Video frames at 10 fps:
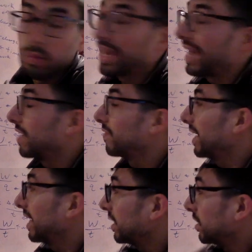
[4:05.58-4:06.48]
We have
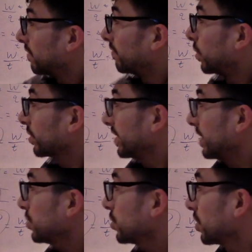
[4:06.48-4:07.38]
a
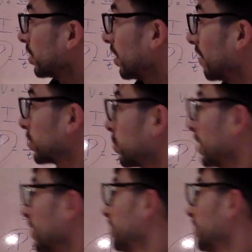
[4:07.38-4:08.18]
voltage of 12